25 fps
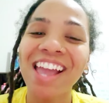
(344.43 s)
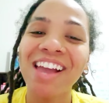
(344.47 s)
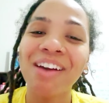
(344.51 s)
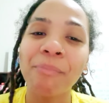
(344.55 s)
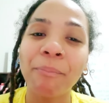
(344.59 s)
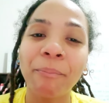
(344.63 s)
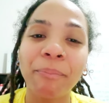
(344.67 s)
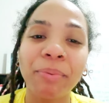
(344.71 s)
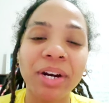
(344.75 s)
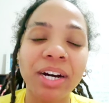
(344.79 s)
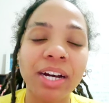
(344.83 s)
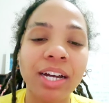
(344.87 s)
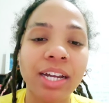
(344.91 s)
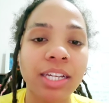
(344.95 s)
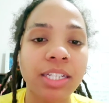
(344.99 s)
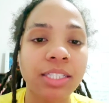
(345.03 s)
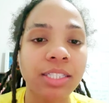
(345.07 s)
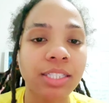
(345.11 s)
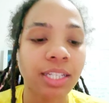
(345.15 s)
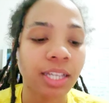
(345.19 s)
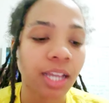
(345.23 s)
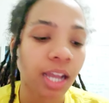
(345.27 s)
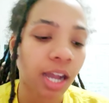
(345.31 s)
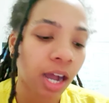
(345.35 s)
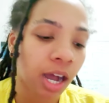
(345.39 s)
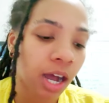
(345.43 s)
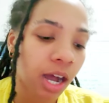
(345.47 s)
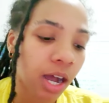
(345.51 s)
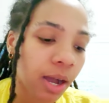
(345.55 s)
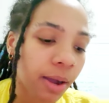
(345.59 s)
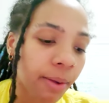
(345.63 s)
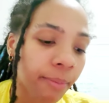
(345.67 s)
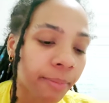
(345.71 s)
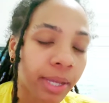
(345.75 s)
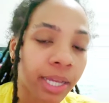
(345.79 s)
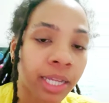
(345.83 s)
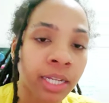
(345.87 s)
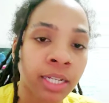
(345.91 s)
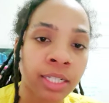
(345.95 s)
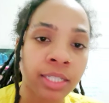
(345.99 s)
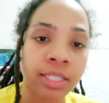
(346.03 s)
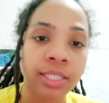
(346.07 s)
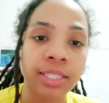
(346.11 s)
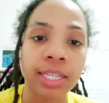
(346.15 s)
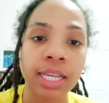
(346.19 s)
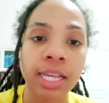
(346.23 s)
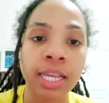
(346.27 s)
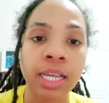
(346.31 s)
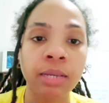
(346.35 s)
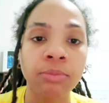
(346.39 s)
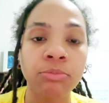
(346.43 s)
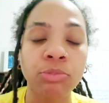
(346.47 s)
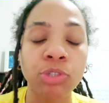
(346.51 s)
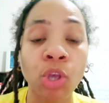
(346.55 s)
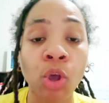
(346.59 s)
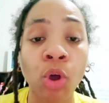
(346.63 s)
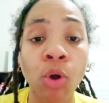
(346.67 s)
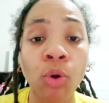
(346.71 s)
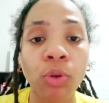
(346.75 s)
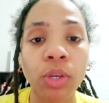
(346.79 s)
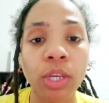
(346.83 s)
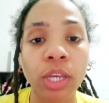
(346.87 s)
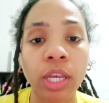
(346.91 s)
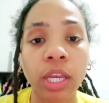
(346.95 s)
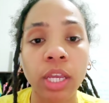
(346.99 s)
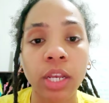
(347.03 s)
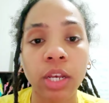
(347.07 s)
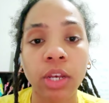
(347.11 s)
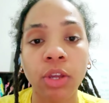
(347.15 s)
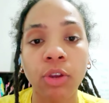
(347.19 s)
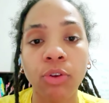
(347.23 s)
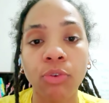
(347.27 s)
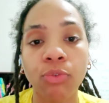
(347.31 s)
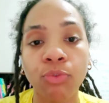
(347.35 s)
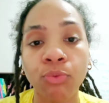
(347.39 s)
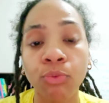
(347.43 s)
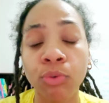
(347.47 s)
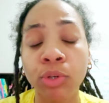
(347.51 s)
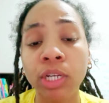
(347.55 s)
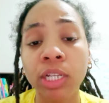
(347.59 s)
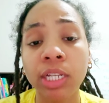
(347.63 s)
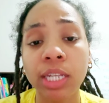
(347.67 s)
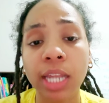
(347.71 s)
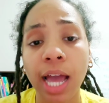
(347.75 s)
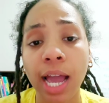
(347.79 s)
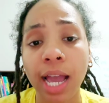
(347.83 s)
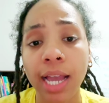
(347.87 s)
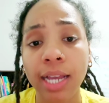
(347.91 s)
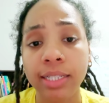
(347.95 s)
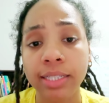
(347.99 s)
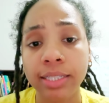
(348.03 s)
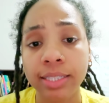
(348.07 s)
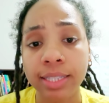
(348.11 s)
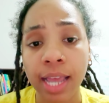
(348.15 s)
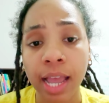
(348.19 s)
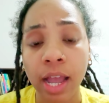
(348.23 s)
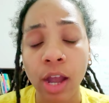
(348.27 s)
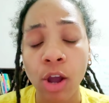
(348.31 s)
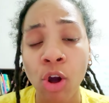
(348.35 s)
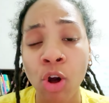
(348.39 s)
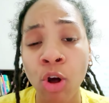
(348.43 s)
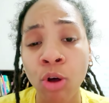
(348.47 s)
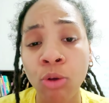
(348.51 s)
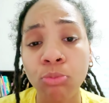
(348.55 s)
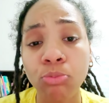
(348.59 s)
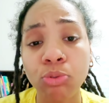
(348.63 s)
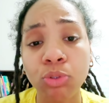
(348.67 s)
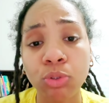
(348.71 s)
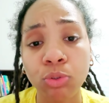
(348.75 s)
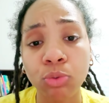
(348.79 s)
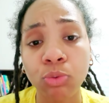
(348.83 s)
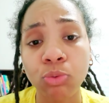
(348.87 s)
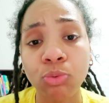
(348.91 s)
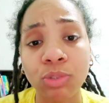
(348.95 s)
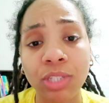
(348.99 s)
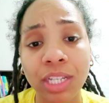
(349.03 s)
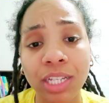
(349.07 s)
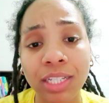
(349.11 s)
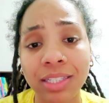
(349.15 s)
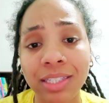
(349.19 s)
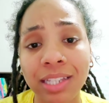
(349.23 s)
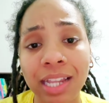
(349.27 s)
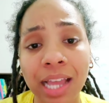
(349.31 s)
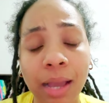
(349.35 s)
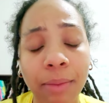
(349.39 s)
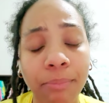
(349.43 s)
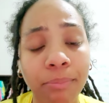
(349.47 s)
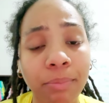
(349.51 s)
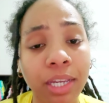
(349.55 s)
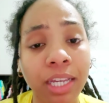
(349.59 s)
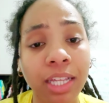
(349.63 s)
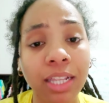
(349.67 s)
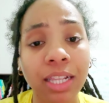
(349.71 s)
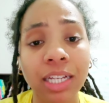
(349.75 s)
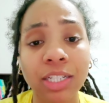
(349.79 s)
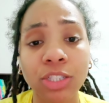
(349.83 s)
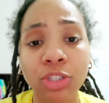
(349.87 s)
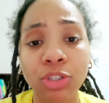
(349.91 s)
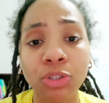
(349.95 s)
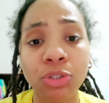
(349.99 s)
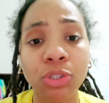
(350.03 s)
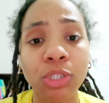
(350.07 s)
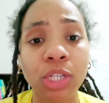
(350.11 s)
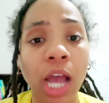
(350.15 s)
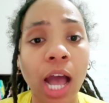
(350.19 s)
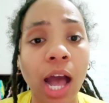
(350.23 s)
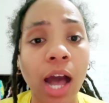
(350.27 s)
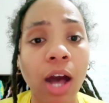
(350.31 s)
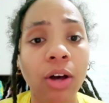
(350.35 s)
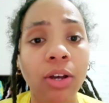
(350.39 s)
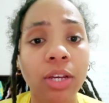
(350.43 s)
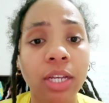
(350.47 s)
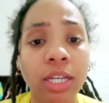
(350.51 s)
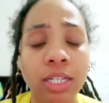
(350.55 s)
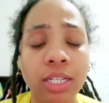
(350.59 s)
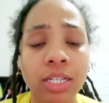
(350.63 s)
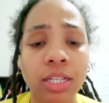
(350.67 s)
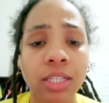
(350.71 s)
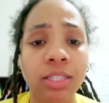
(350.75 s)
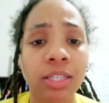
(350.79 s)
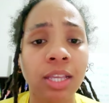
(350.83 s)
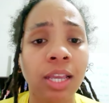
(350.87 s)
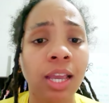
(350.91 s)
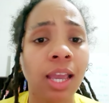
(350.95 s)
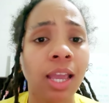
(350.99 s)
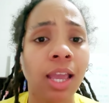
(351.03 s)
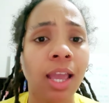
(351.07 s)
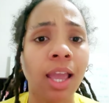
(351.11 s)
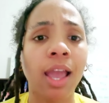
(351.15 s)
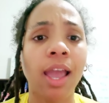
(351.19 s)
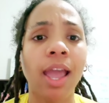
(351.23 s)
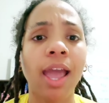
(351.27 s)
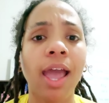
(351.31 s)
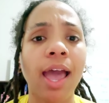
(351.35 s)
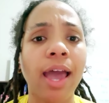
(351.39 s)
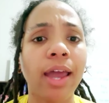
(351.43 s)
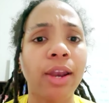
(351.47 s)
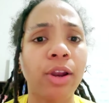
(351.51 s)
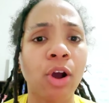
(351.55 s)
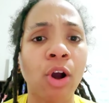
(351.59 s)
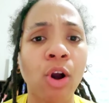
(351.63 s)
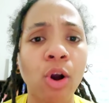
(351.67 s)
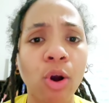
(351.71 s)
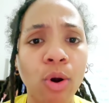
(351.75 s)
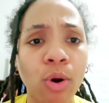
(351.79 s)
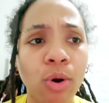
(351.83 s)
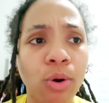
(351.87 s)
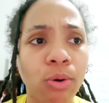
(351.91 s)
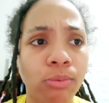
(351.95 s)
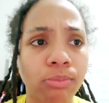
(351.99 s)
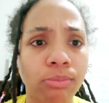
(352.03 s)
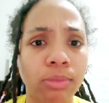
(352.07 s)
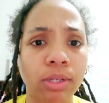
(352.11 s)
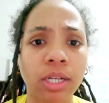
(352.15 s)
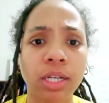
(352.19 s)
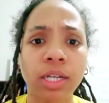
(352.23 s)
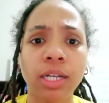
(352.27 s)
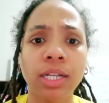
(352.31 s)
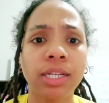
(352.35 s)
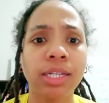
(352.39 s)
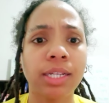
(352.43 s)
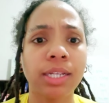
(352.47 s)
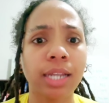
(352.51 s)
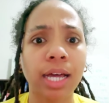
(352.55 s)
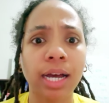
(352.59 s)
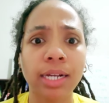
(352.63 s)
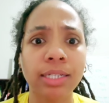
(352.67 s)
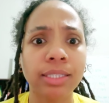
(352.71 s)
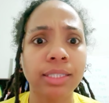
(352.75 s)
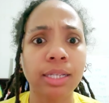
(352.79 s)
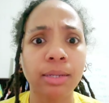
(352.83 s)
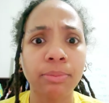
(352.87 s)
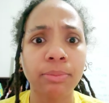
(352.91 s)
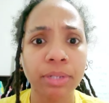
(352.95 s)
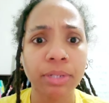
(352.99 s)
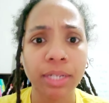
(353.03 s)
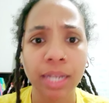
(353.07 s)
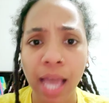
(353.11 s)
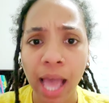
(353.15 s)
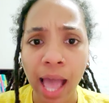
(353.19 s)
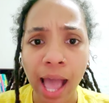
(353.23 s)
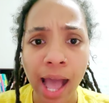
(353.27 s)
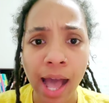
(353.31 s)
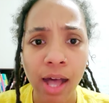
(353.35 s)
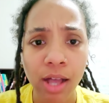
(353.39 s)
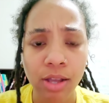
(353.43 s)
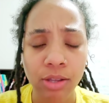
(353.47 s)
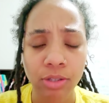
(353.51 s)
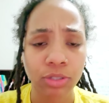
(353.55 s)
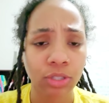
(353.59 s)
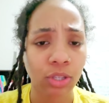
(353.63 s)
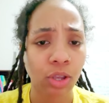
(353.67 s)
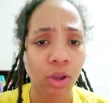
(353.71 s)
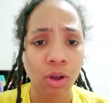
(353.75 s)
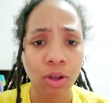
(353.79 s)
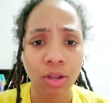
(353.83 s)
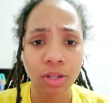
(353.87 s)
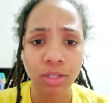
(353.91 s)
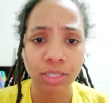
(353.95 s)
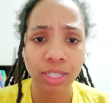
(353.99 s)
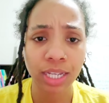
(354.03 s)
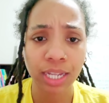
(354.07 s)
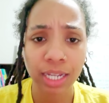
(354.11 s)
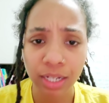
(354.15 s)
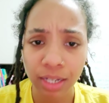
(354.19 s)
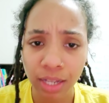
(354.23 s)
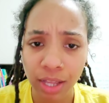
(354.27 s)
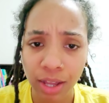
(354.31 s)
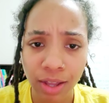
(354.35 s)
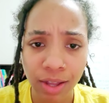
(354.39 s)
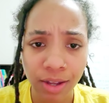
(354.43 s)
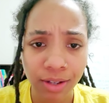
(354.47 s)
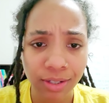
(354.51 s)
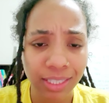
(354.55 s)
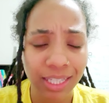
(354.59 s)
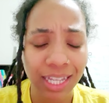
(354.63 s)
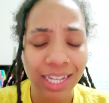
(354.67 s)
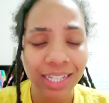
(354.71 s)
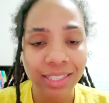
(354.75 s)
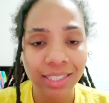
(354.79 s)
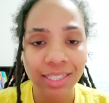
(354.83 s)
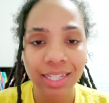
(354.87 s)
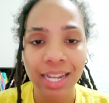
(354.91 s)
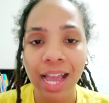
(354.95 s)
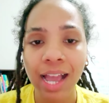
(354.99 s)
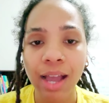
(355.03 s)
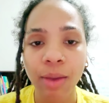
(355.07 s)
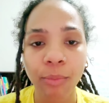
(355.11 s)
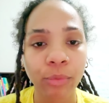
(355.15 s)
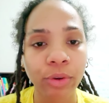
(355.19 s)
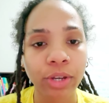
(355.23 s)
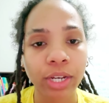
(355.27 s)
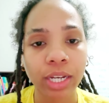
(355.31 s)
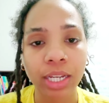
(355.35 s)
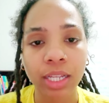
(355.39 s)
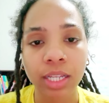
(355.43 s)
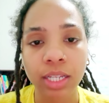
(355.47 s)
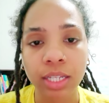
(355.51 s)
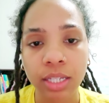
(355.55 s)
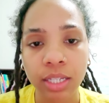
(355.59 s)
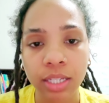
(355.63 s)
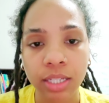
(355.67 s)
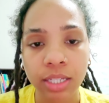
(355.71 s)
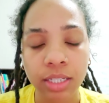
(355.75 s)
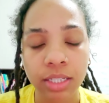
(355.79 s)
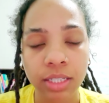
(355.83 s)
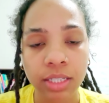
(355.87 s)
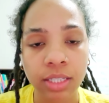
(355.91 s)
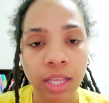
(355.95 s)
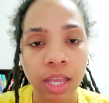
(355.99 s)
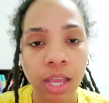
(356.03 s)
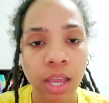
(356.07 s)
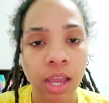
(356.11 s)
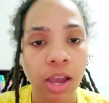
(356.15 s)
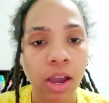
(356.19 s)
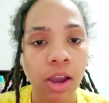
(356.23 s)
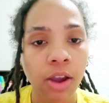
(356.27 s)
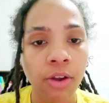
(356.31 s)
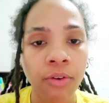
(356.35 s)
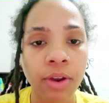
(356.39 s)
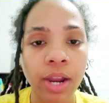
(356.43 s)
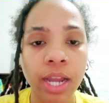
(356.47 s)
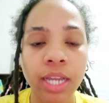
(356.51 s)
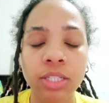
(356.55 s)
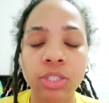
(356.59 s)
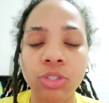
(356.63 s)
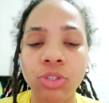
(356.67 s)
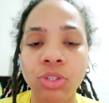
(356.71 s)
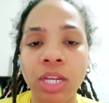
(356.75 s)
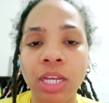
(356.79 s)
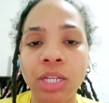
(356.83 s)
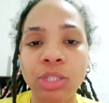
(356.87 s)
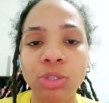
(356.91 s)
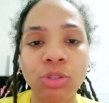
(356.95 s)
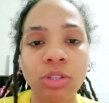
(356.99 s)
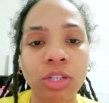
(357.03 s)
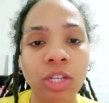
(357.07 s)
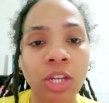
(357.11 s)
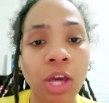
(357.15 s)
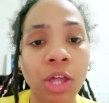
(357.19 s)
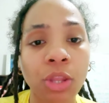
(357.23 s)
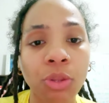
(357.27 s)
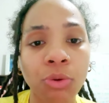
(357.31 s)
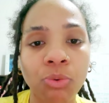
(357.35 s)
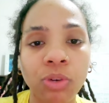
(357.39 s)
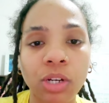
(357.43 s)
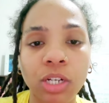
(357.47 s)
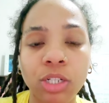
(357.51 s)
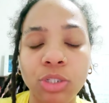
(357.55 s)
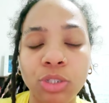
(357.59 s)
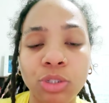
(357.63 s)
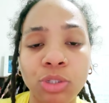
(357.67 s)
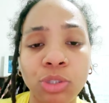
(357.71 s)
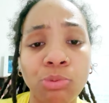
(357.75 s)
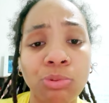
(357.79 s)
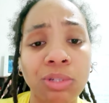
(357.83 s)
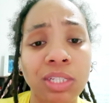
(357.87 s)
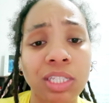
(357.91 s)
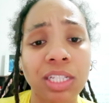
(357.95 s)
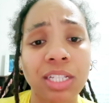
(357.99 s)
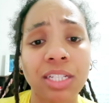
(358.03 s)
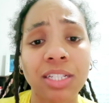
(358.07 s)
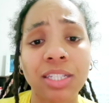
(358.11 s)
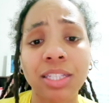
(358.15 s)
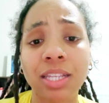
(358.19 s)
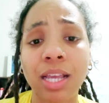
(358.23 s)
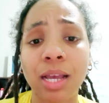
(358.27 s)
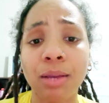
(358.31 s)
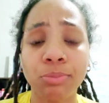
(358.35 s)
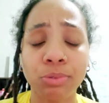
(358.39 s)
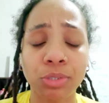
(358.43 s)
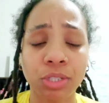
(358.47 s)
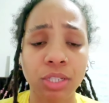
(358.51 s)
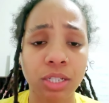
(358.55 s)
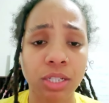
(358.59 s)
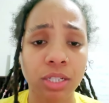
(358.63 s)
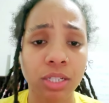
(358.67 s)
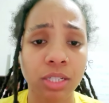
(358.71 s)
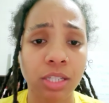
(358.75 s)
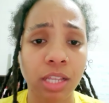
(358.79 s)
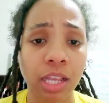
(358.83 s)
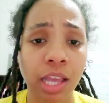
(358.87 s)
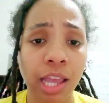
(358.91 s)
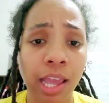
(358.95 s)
but um, in the same token, realize that homeschool does not mean that your child is at home locked up in the house all day long. That's not what it is. All right. So that's another one of those misconceptions.